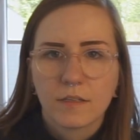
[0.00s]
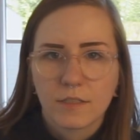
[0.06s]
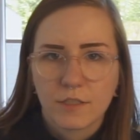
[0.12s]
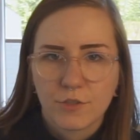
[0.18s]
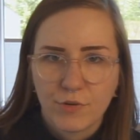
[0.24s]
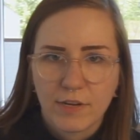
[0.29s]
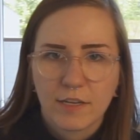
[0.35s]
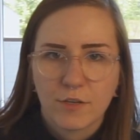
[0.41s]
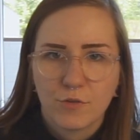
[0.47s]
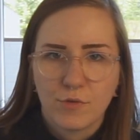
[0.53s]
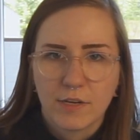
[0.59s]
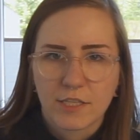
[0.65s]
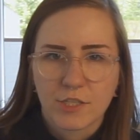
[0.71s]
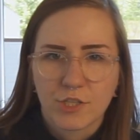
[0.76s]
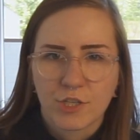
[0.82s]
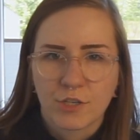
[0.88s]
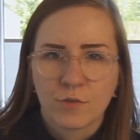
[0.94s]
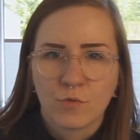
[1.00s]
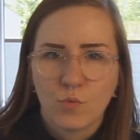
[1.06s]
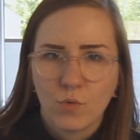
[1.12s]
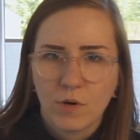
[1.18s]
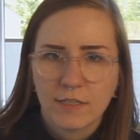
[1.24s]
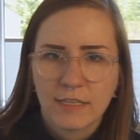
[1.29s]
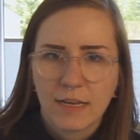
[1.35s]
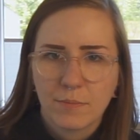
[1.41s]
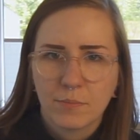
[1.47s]
Trick question.
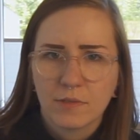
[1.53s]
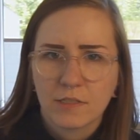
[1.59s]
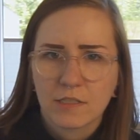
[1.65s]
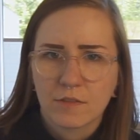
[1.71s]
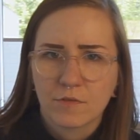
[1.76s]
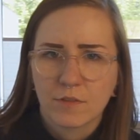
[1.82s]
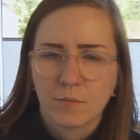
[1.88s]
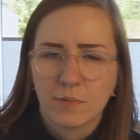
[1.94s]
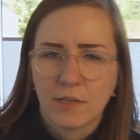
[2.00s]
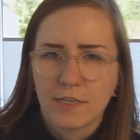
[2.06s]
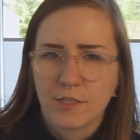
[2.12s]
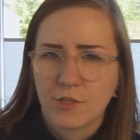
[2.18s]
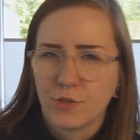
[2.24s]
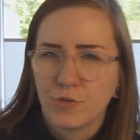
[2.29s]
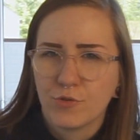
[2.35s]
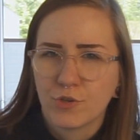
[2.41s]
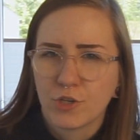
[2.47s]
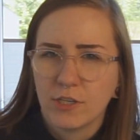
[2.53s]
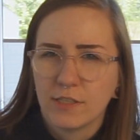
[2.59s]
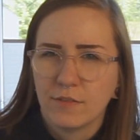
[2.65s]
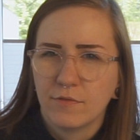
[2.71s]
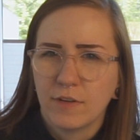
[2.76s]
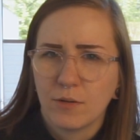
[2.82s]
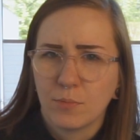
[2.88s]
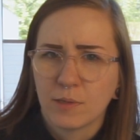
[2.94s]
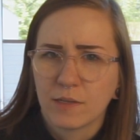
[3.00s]
What happens if the place you're usually
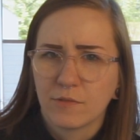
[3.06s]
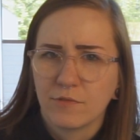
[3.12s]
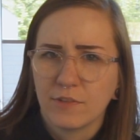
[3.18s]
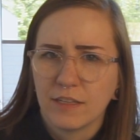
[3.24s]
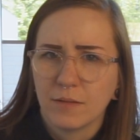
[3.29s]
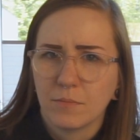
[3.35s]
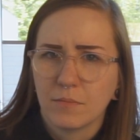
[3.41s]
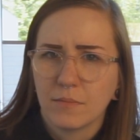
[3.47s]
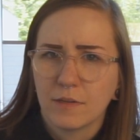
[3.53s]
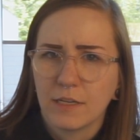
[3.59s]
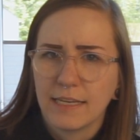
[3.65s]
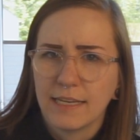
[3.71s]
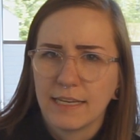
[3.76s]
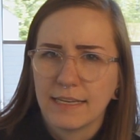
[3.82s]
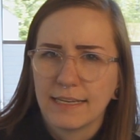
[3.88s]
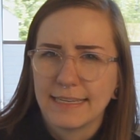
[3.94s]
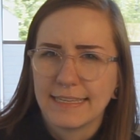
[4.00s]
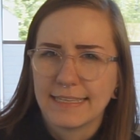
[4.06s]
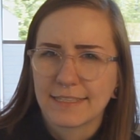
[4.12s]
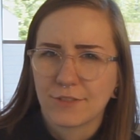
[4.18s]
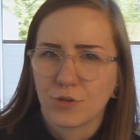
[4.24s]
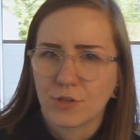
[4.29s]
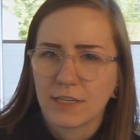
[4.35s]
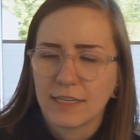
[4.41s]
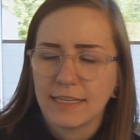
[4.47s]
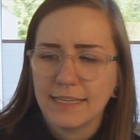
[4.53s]
developing film in is
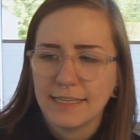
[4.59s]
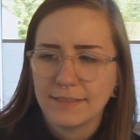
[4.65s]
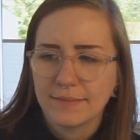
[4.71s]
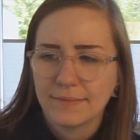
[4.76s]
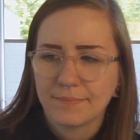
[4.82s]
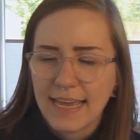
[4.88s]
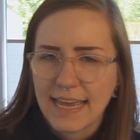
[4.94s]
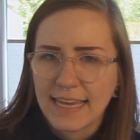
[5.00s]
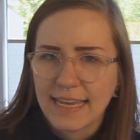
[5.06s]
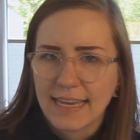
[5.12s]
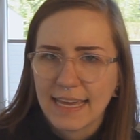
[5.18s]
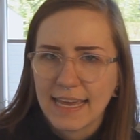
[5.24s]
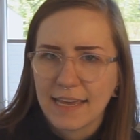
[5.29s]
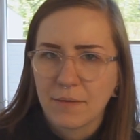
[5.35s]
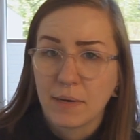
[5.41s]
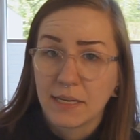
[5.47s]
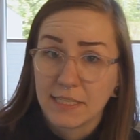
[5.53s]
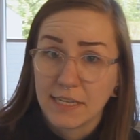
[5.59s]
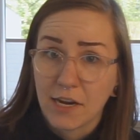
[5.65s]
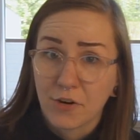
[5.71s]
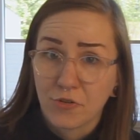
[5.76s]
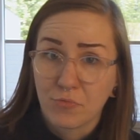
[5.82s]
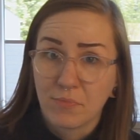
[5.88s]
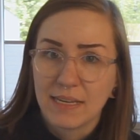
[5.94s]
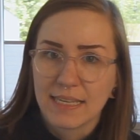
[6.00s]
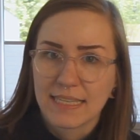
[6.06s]
not clean? AKA my
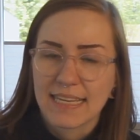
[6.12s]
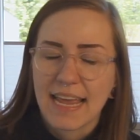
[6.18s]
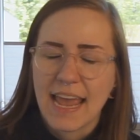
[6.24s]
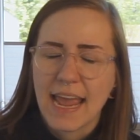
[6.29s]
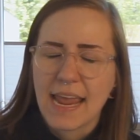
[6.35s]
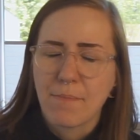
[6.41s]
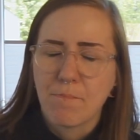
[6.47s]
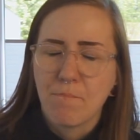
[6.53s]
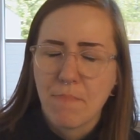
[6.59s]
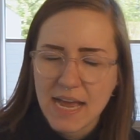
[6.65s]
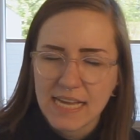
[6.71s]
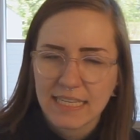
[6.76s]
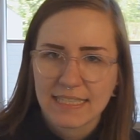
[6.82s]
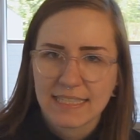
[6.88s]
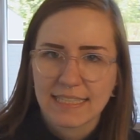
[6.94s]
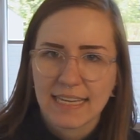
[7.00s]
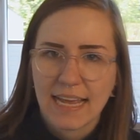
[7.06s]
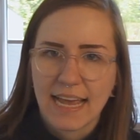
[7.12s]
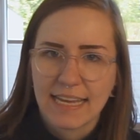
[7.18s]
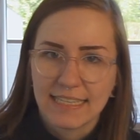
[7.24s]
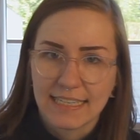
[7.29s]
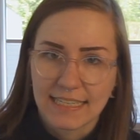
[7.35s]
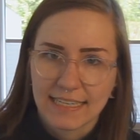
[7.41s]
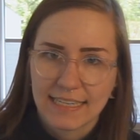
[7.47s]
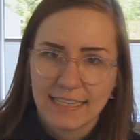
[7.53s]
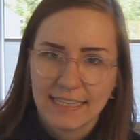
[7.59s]
darkroom is a mess. I
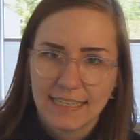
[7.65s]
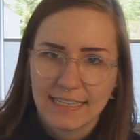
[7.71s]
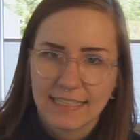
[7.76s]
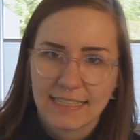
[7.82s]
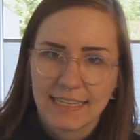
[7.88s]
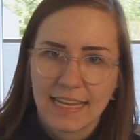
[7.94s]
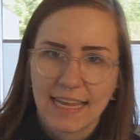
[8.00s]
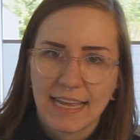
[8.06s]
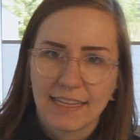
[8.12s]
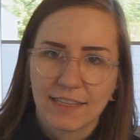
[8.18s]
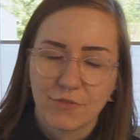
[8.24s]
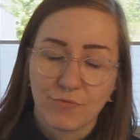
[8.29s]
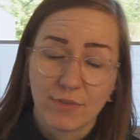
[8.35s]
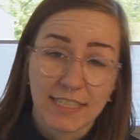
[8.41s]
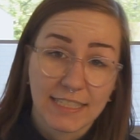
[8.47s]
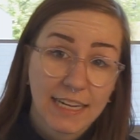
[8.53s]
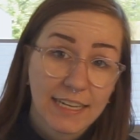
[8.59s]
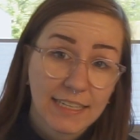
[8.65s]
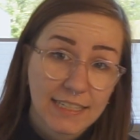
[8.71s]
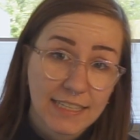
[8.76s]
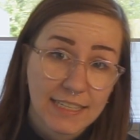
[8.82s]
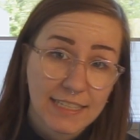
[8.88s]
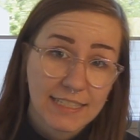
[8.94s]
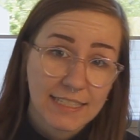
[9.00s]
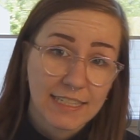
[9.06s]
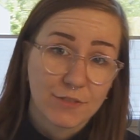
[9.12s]
didn't clean it, and the result
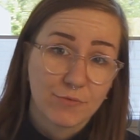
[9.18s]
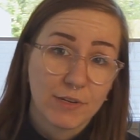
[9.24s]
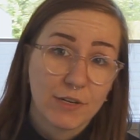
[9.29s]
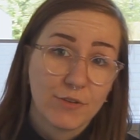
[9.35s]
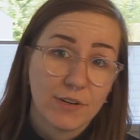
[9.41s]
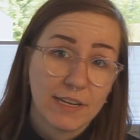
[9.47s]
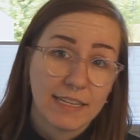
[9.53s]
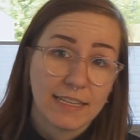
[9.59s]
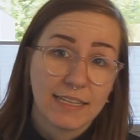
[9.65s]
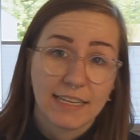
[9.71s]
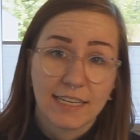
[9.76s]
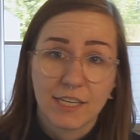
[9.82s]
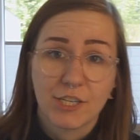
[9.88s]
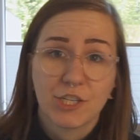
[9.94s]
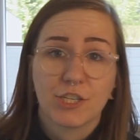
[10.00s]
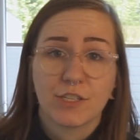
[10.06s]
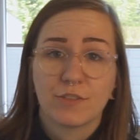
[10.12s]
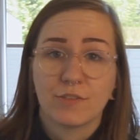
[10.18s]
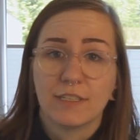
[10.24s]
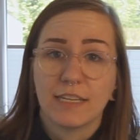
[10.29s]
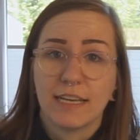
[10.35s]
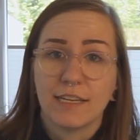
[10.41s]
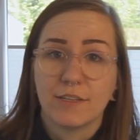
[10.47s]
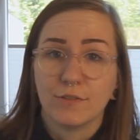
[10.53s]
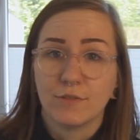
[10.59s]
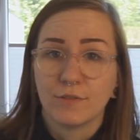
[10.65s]
is that we're in the kitchen
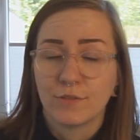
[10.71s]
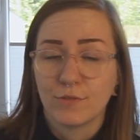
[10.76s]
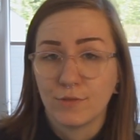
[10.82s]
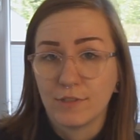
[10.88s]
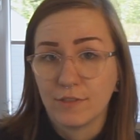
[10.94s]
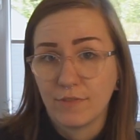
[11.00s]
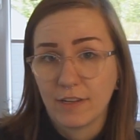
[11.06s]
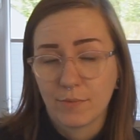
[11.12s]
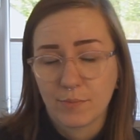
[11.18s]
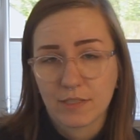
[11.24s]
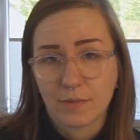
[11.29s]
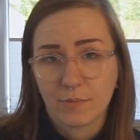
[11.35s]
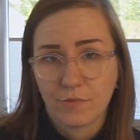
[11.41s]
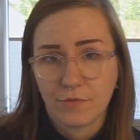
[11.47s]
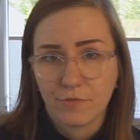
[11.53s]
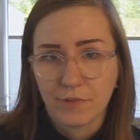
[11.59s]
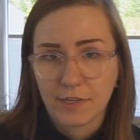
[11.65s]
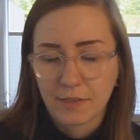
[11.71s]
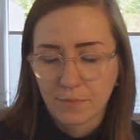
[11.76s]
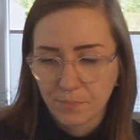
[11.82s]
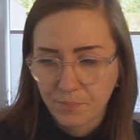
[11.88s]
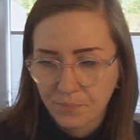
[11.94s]
today to develop some film.